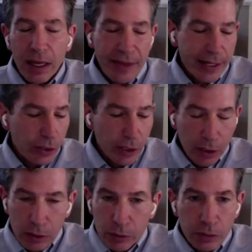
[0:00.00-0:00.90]
uh, and that could
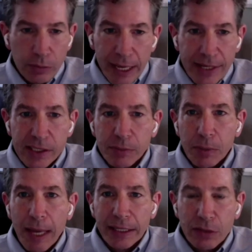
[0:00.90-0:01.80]
include
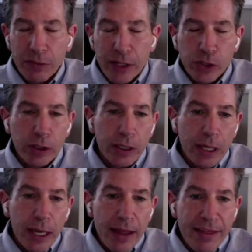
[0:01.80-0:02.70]
asymptomatic infection,
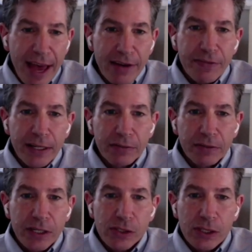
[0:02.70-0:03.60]
that
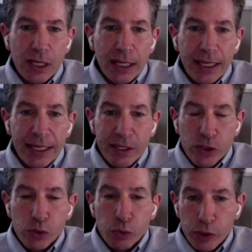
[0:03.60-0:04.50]
effectiveness
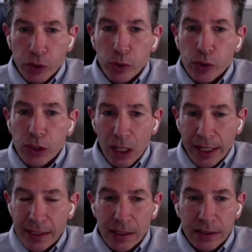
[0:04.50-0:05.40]
is reduced
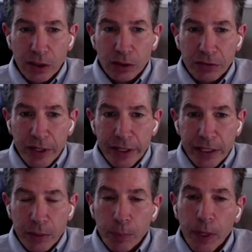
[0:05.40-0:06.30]
against the Delta
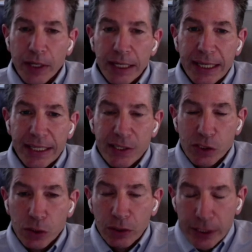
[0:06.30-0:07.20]
variant, but it is
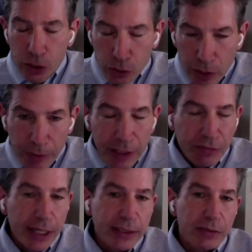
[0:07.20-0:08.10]
still extremely
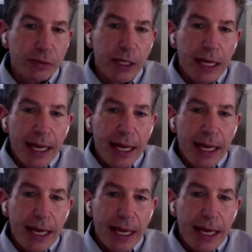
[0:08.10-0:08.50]
effective